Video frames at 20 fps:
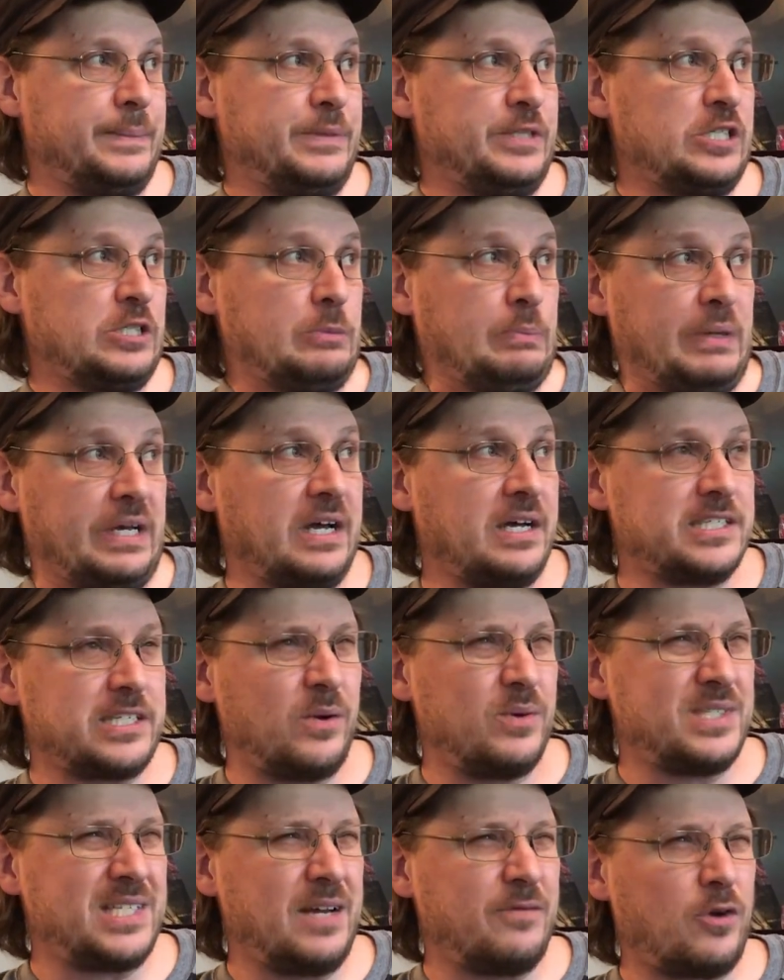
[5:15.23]
just because I
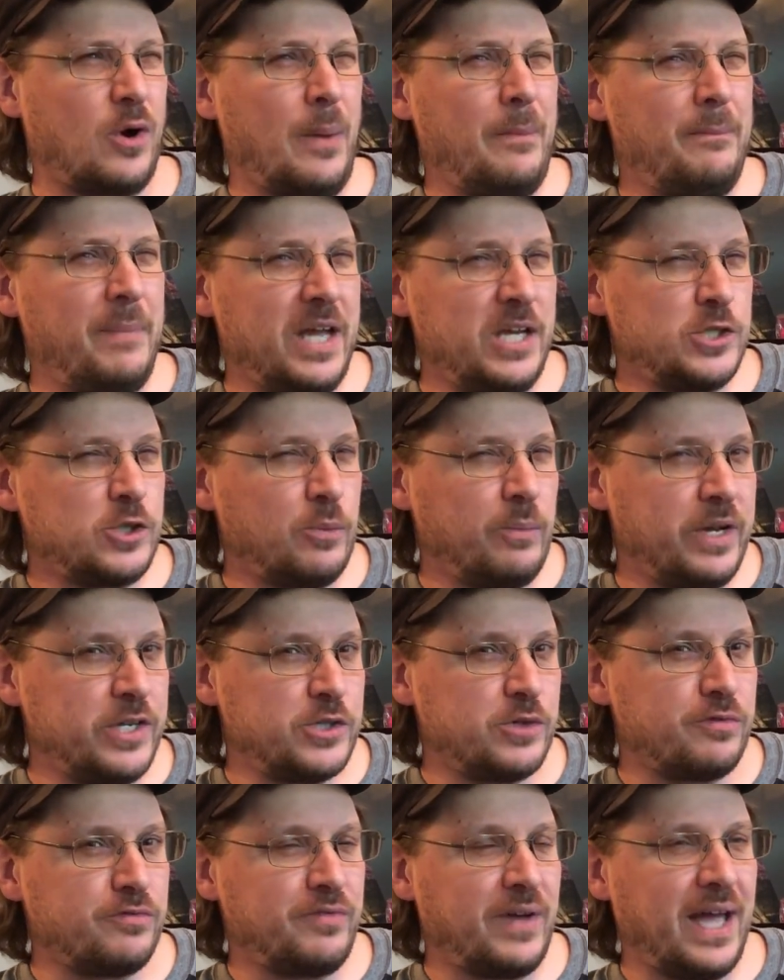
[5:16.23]
was never a
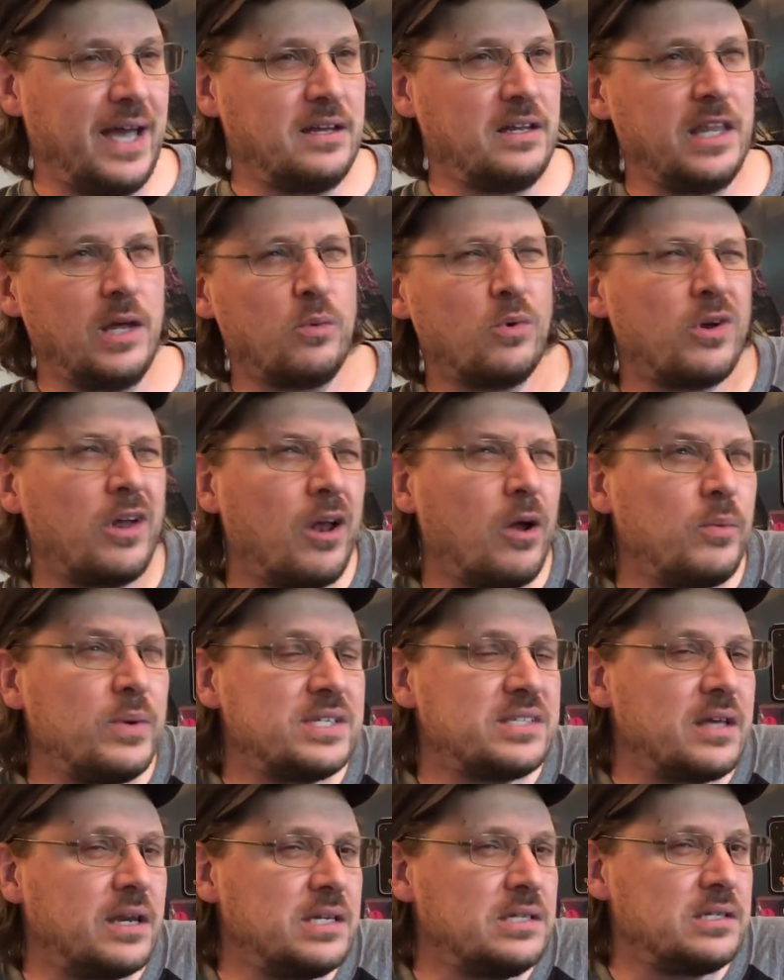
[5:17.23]
major fan, and they were not
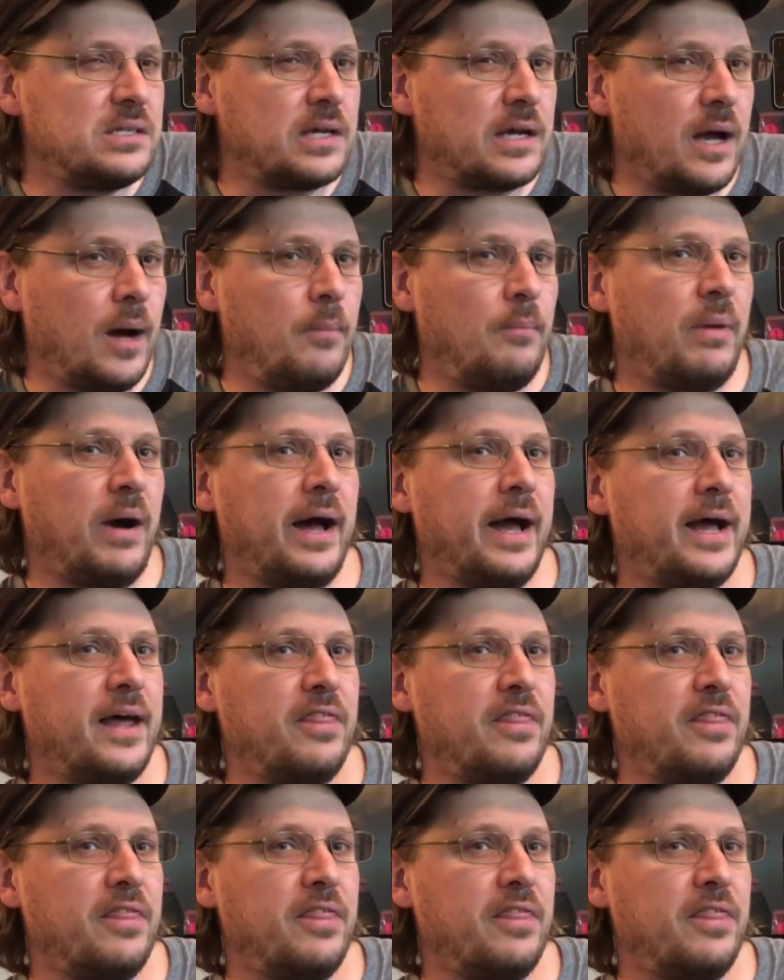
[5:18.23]
always that easy to come by.